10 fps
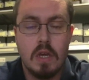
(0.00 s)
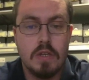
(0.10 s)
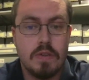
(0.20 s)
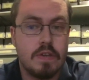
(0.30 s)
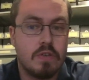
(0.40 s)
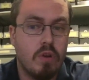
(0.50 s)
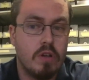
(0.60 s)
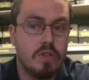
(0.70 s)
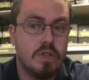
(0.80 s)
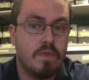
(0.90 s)
Six
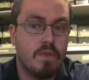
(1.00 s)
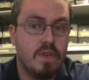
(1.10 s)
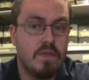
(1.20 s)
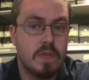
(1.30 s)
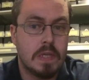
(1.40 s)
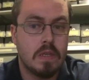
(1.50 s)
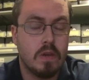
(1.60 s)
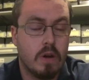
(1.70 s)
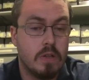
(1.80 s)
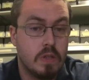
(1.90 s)
rushes for 15 yards.